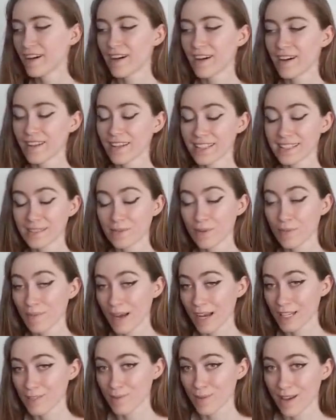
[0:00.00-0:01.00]
Unless someone
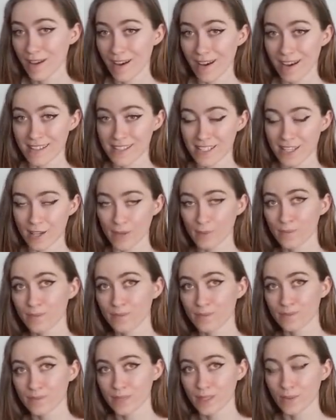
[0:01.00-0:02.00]
buys me a hot tub,
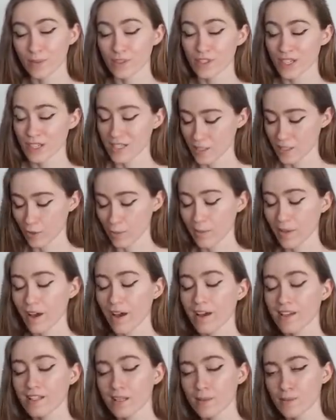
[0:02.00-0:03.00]
in which case there would be a
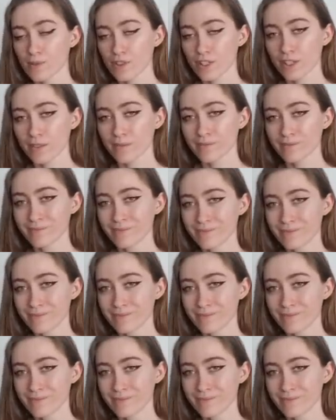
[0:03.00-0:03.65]
hot tub stream.